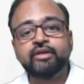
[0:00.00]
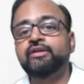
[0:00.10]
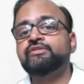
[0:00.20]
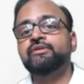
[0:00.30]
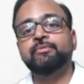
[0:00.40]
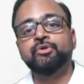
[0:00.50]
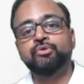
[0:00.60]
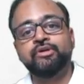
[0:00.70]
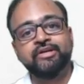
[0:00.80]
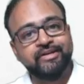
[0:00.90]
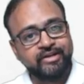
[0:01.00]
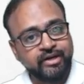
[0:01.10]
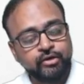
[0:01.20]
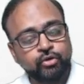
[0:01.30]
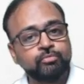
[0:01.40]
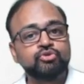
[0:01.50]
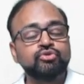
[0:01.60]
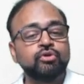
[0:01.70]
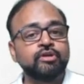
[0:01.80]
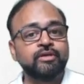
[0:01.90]
It is able to detect almost
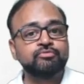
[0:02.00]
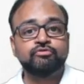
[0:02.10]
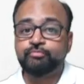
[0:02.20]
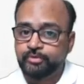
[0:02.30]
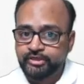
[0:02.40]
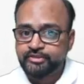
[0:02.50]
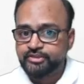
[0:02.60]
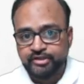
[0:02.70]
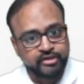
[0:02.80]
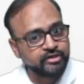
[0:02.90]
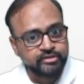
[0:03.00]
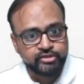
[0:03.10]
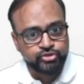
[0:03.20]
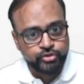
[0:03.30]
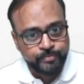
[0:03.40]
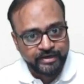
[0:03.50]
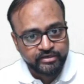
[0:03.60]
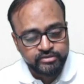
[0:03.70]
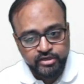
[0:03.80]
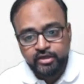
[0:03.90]
all types of bleeds, intracranial injury
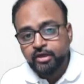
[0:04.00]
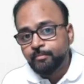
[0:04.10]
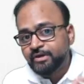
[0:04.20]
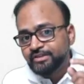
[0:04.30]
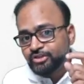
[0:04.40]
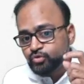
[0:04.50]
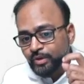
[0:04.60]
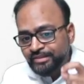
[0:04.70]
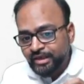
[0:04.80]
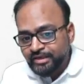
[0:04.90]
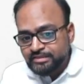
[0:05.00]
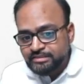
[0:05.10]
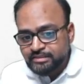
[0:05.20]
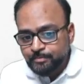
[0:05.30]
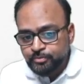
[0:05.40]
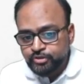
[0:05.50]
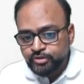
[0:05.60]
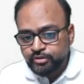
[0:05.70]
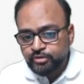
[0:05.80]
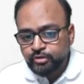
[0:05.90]
patterns, but there is one
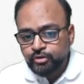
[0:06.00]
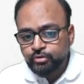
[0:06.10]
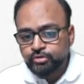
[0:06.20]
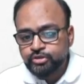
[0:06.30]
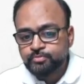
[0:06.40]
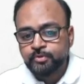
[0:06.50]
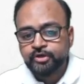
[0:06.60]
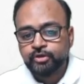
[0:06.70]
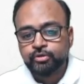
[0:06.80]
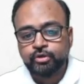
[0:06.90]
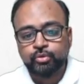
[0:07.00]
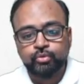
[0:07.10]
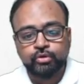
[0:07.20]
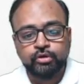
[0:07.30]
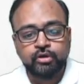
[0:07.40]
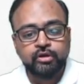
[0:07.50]
exception to this particular rule.